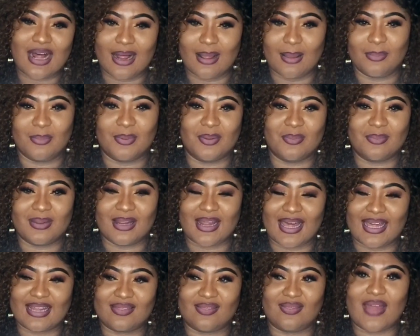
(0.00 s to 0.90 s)
album,
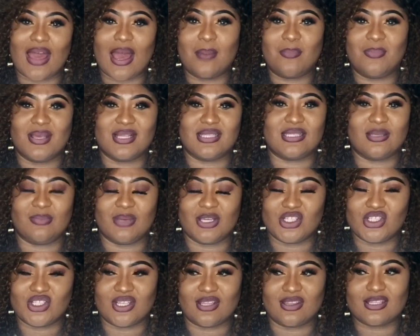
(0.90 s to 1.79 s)
like that
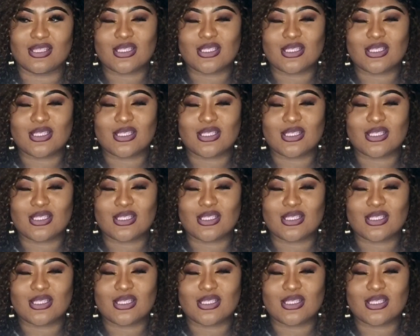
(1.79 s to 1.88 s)
BCBG.